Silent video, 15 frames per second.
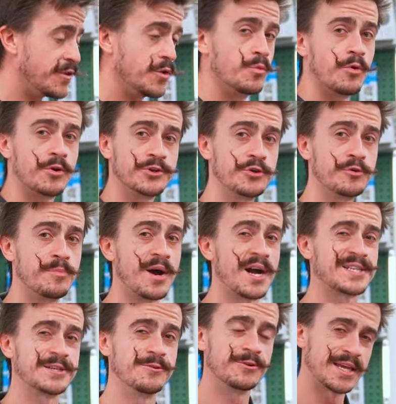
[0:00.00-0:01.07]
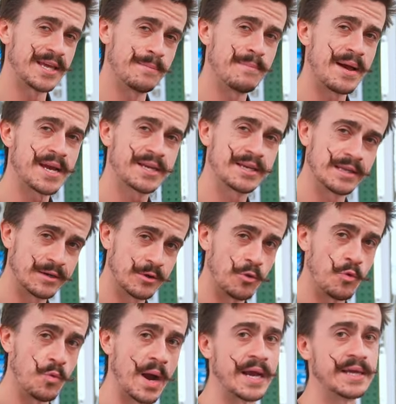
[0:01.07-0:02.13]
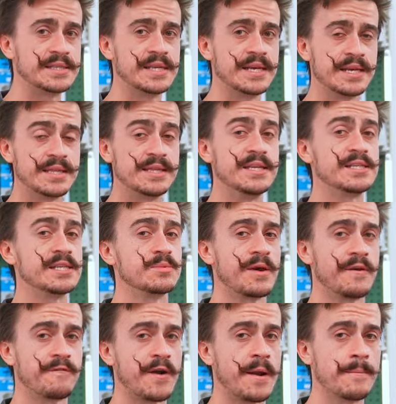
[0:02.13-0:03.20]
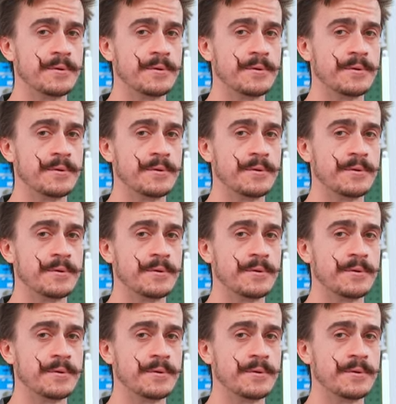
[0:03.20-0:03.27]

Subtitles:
you want your bike to look immaculate always, this is where frame